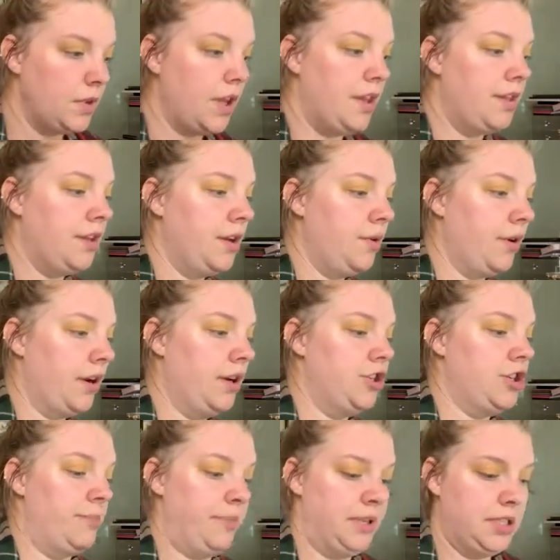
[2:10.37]
think we're going to
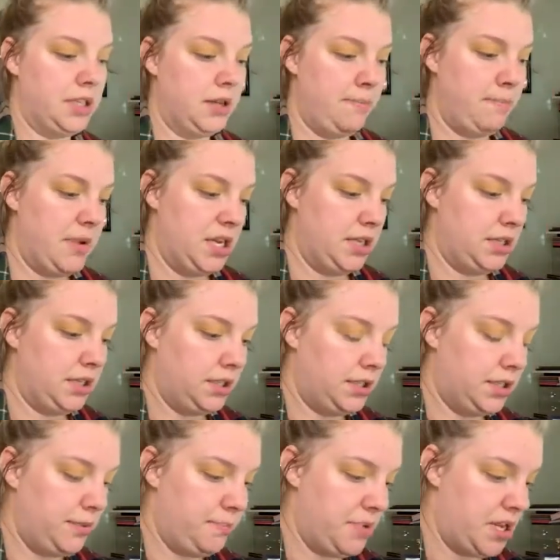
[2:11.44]
jump into the Mint
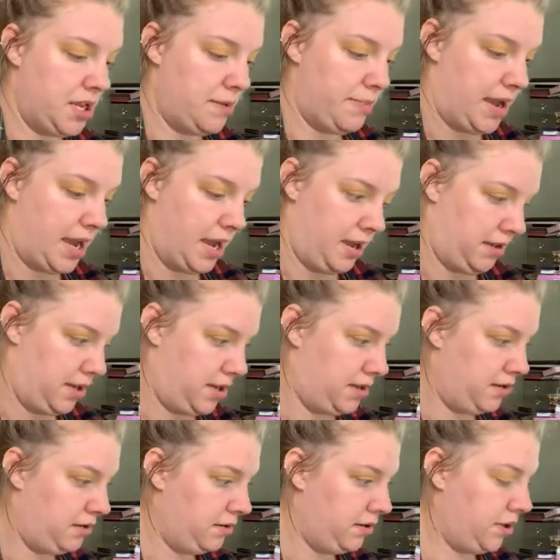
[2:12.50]
to Be palette
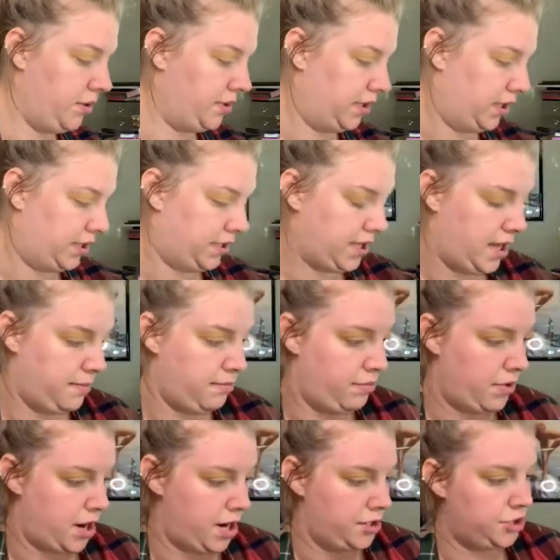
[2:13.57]
using the same
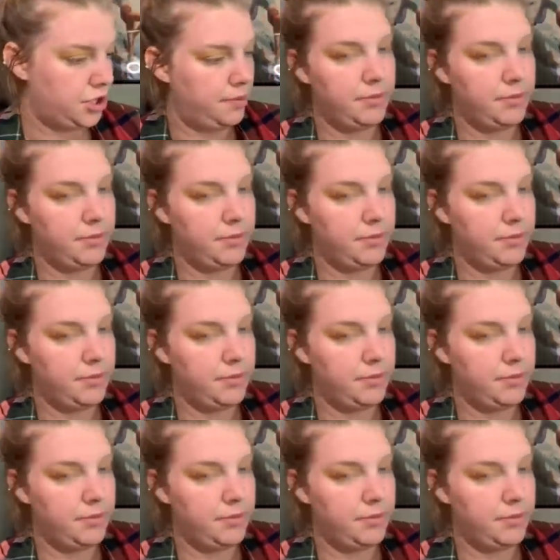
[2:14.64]
brush.